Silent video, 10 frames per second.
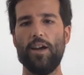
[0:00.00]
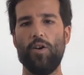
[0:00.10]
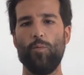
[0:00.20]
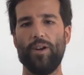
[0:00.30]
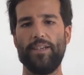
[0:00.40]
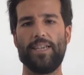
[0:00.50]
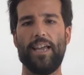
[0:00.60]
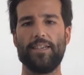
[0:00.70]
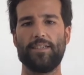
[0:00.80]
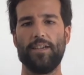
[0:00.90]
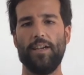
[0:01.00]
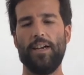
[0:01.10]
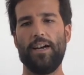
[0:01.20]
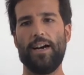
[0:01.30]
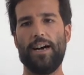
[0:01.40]
know what it takes
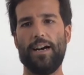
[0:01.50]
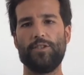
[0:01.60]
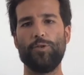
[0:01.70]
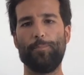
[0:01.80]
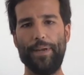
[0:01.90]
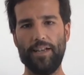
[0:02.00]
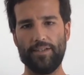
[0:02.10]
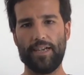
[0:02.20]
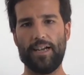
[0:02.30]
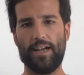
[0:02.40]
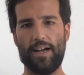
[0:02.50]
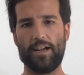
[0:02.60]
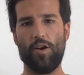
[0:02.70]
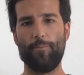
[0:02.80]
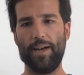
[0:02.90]
to build
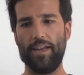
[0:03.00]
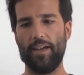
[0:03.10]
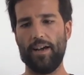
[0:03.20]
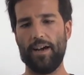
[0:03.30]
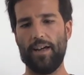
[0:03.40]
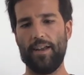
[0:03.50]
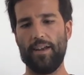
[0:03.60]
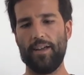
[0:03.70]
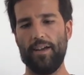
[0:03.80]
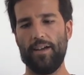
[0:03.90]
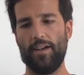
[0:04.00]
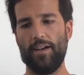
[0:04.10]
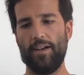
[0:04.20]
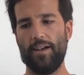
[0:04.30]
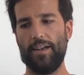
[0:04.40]
a company. And
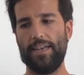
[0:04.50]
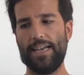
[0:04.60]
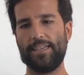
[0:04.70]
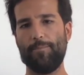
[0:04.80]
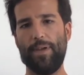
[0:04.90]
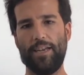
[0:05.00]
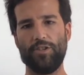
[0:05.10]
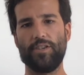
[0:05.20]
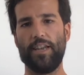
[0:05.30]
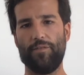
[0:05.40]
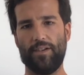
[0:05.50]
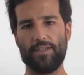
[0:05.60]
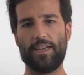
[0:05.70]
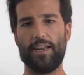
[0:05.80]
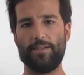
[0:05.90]
that's the major
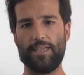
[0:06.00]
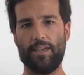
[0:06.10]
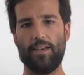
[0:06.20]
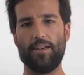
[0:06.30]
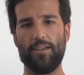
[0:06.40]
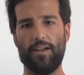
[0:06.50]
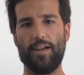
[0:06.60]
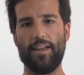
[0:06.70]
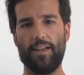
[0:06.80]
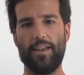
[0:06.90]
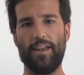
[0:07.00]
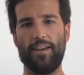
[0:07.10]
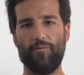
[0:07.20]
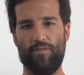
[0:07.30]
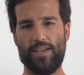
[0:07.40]
difference that I've seen
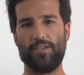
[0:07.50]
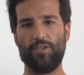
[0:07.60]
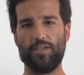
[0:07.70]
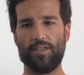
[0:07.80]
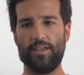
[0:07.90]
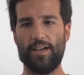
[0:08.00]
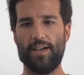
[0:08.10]
in investors.